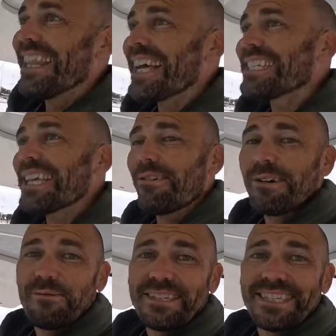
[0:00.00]
that's how
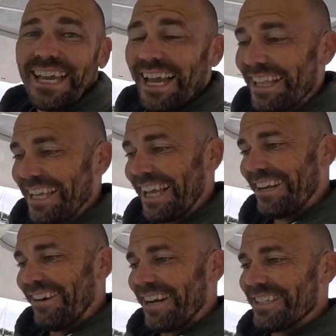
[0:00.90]
we've been sailing at
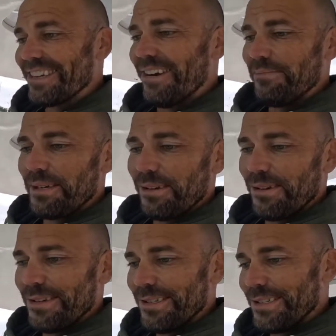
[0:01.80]
night time,
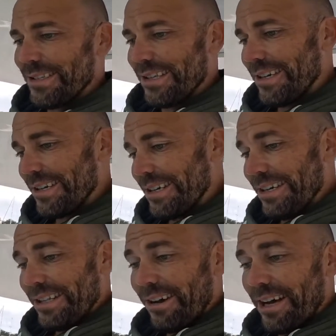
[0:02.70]
because
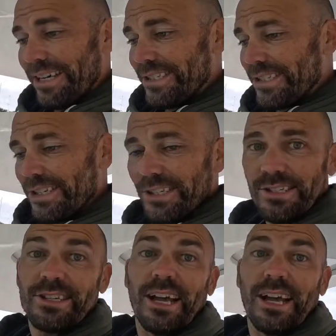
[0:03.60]
the light is just